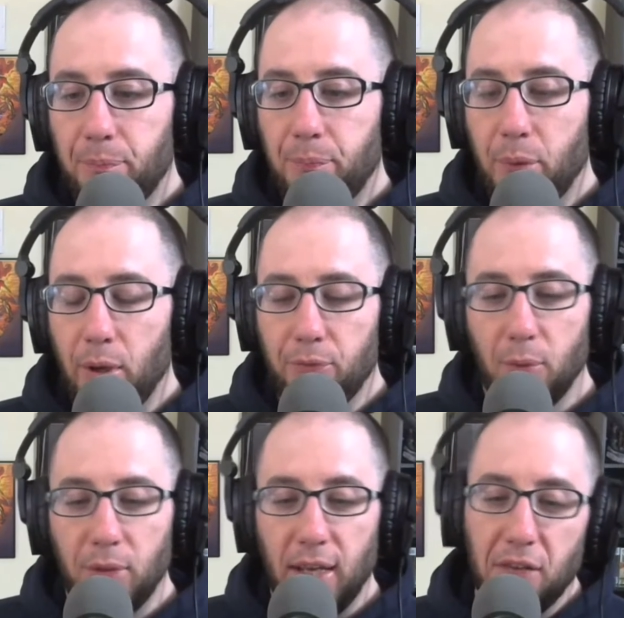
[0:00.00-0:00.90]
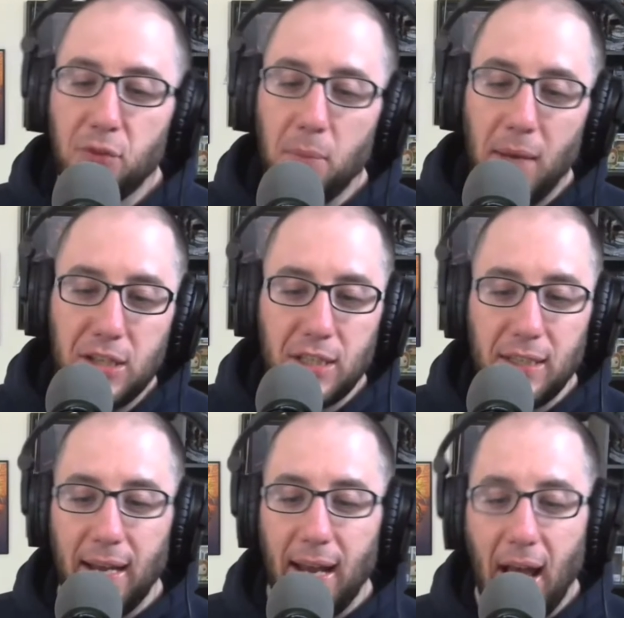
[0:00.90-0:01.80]
But from the information
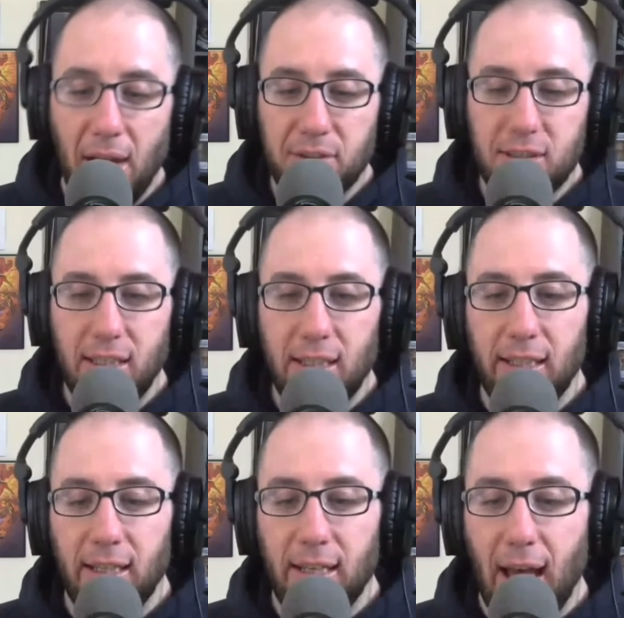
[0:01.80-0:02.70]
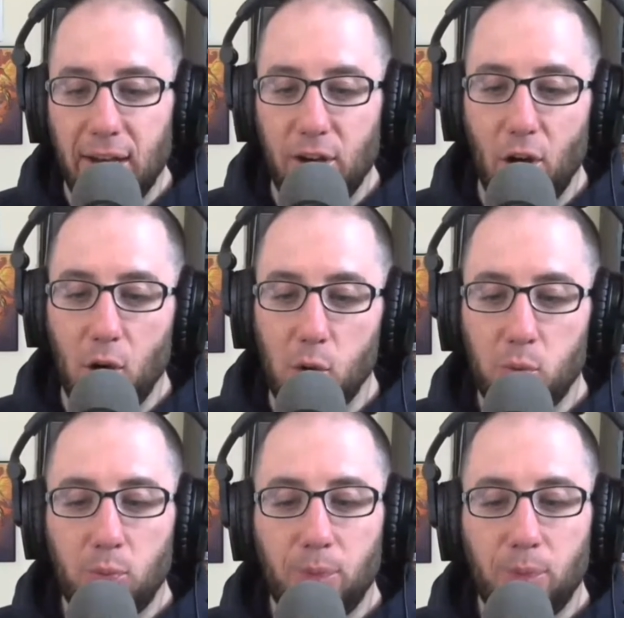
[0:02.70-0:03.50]
that I've seen and I know,